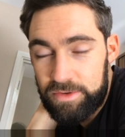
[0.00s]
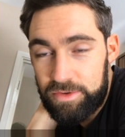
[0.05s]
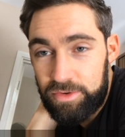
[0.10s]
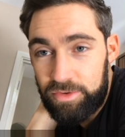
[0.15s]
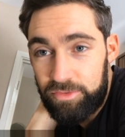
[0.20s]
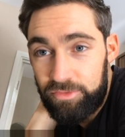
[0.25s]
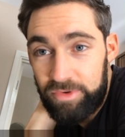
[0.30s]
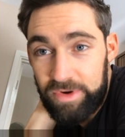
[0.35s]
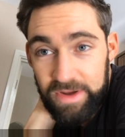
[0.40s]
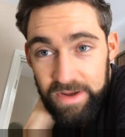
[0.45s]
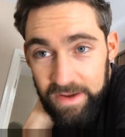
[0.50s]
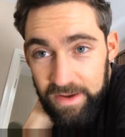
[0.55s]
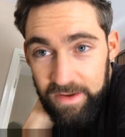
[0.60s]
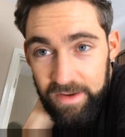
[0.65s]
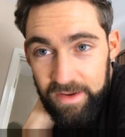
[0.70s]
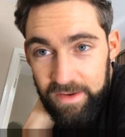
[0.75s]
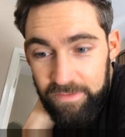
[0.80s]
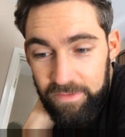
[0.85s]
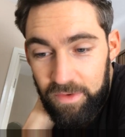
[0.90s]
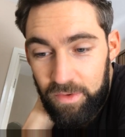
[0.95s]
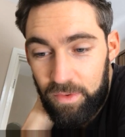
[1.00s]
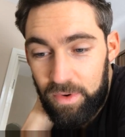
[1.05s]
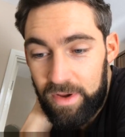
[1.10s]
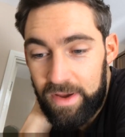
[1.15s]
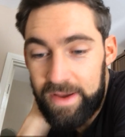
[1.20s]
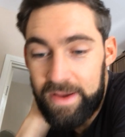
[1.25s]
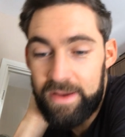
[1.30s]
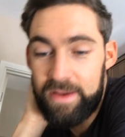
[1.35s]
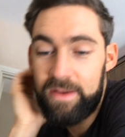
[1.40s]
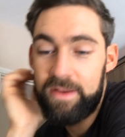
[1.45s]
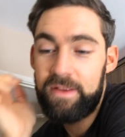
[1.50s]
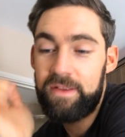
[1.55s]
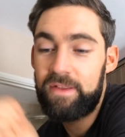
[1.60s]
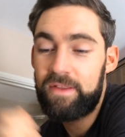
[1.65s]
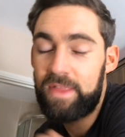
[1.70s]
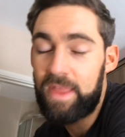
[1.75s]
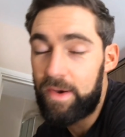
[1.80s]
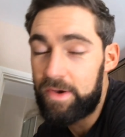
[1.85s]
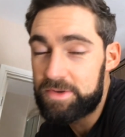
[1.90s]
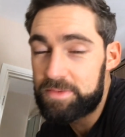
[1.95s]
career, if you like,
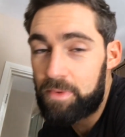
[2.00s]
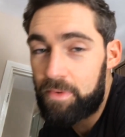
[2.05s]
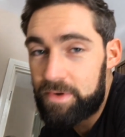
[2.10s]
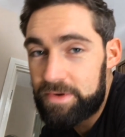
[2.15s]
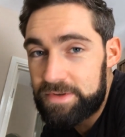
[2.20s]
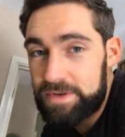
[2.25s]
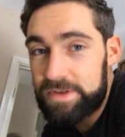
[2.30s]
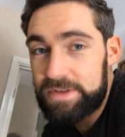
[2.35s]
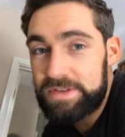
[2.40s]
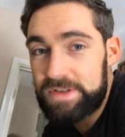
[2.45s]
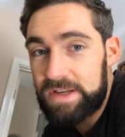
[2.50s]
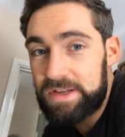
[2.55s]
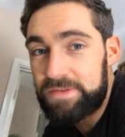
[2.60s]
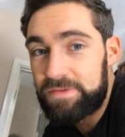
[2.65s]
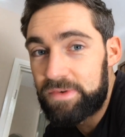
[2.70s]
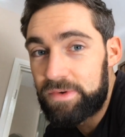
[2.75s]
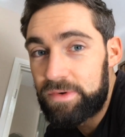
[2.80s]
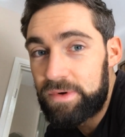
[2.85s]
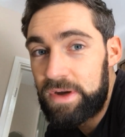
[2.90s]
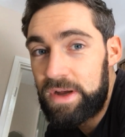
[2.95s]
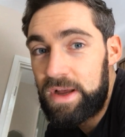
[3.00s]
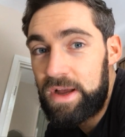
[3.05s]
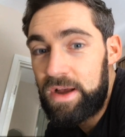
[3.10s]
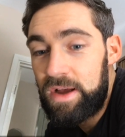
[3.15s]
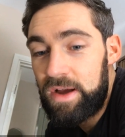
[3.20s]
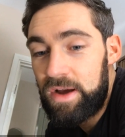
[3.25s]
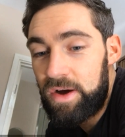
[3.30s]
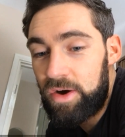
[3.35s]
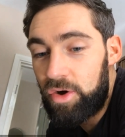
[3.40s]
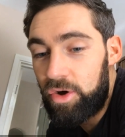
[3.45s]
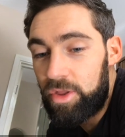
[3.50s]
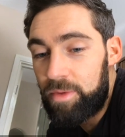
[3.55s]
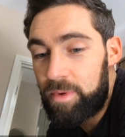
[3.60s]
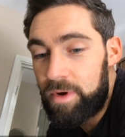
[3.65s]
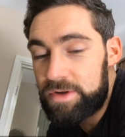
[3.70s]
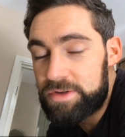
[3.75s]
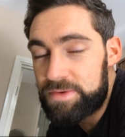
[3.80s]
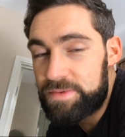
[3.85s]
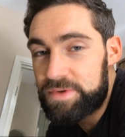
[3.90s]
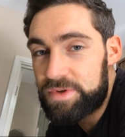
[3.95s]
that was my most successful. I got the
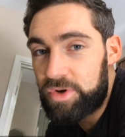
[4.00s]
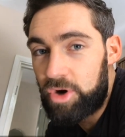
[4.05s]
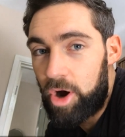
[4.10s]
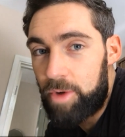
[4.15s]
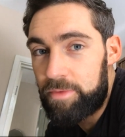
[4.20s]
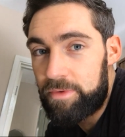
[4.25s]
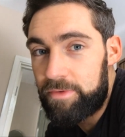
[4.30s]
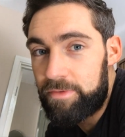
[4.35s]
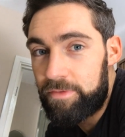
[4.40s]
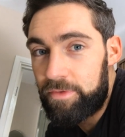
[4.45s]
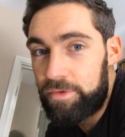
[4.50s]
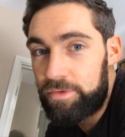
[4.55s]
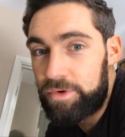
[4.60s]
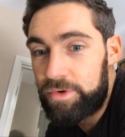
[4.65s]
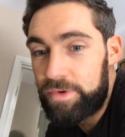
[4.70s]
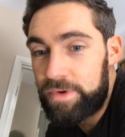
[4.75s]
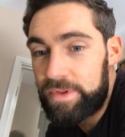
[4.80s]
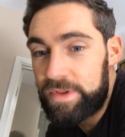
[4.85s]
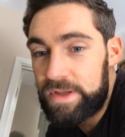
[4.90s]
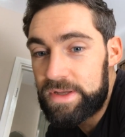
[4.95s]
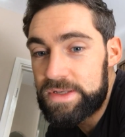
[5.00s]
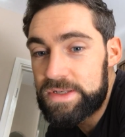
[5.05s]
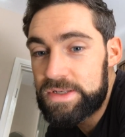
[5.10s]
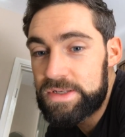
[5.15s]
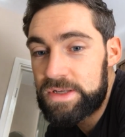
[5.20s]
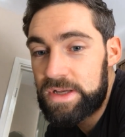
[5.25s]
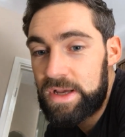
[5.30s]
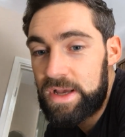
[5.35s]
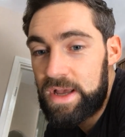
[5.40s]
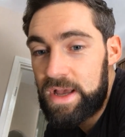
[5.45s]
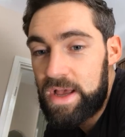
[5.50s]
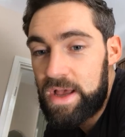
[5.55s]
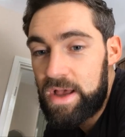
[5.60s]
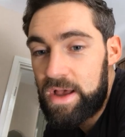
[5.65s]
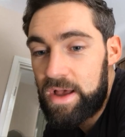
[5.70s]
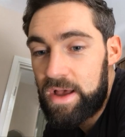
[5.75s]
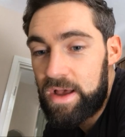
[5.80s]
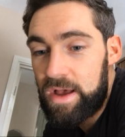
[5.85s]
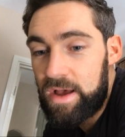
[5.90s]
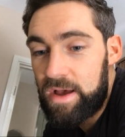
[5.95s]
most subscribers through doing this.
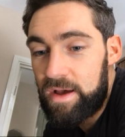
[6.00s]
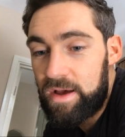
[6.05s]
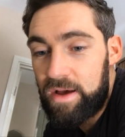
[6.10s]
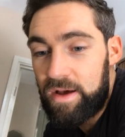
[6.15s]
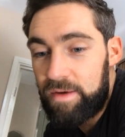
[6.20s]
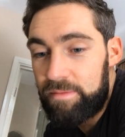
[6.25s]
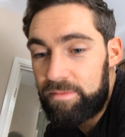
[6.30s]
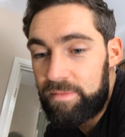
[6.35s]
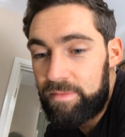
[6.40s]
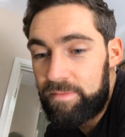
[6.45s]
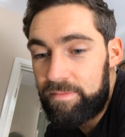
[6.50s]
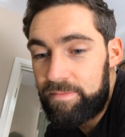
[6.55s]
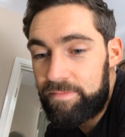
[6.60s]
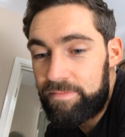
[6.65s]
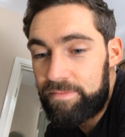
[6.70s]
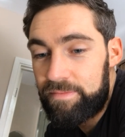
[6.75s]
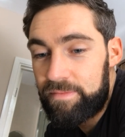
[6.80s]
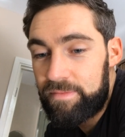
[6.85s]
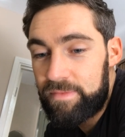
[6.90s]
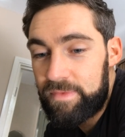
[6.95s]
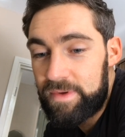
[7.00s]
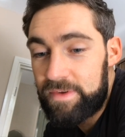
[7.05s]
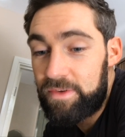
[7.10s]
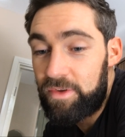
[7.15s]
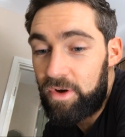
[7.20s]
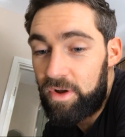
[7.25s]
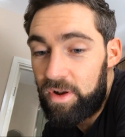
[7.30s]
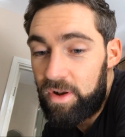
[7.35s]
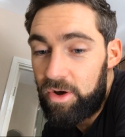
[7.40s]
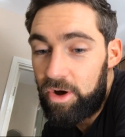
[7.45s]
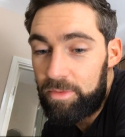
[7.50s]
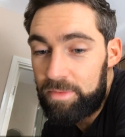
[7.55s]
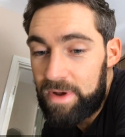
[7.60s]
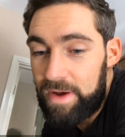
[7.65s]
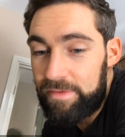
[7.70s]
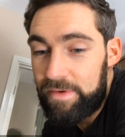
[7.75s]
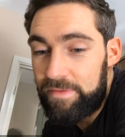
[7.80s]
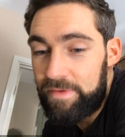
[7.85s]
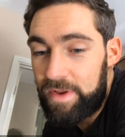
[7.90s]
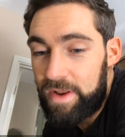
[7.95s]
Um, it's not a lot, but
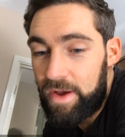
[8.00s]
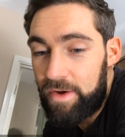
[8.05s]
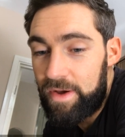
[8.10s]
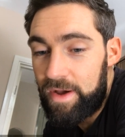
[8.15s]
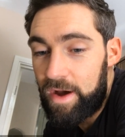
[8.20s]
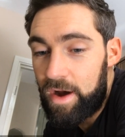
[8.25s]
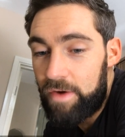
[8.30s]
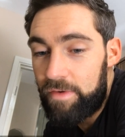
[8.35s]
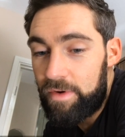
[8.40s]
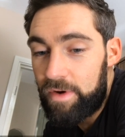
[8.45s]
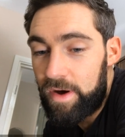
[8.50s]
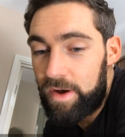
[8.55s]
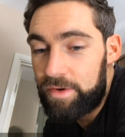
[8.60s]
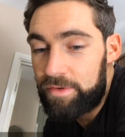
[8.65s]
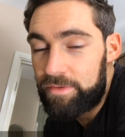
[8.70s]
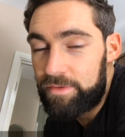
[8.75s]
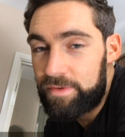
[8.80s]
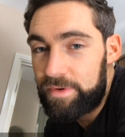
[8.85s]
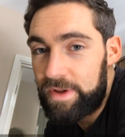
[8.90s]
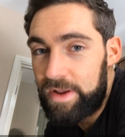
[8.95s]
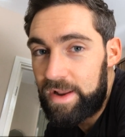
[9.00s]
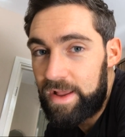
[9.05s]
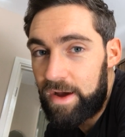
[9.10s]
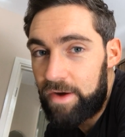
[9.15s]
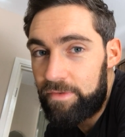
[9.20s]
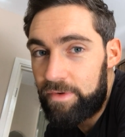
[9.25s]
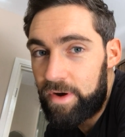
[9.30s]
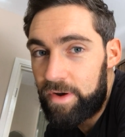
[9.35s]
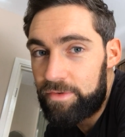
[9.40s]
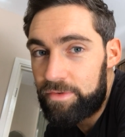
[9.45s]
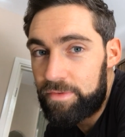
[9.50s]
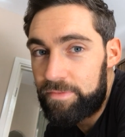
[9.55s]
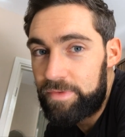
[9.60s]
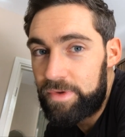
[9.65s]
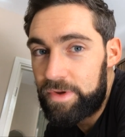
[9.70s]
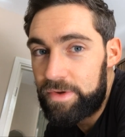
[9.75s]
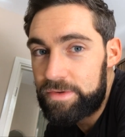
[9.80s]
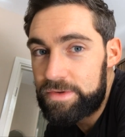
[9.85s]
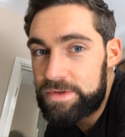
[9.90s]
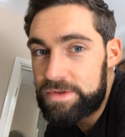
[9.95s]
every video hit over nearly over 100
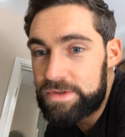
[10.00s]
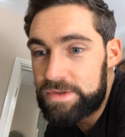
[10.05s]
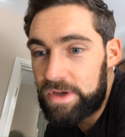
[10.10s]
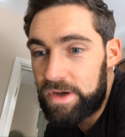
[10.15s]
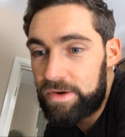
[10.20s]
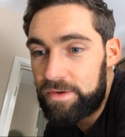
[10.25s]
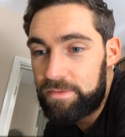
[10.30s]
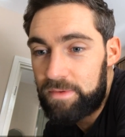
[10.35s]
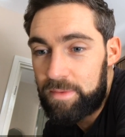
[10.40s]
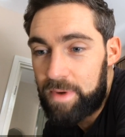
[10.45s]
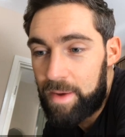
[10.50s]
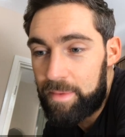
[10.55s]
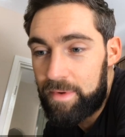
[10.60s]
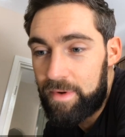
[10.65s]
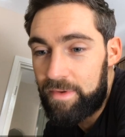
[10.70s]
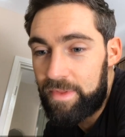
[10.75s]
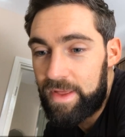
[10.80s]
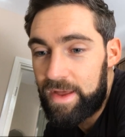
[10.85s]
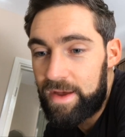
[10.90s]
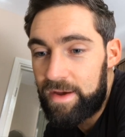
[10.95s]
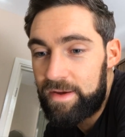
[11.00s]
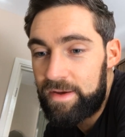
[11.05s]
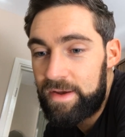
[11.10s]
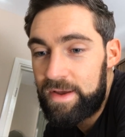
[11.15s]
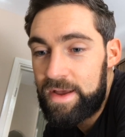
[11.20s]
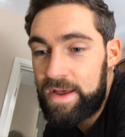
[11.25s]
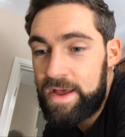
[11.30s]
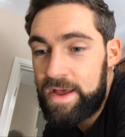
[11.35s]
views, so I'm happy with that.